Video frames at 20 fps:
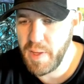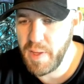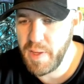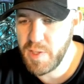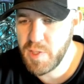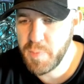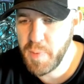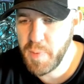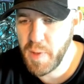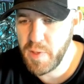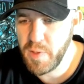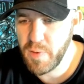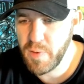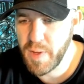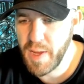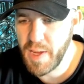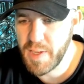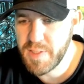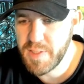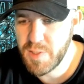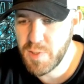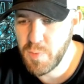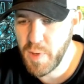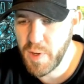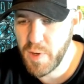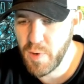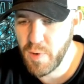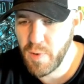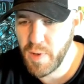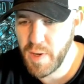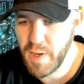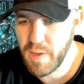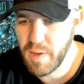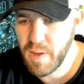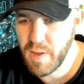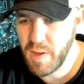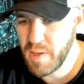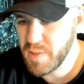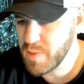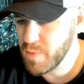Each spell you cast that's red or green
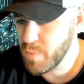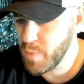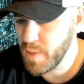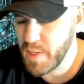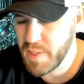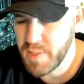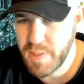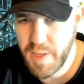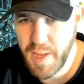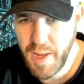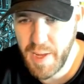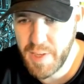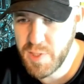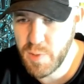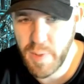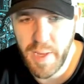costs one less to cast.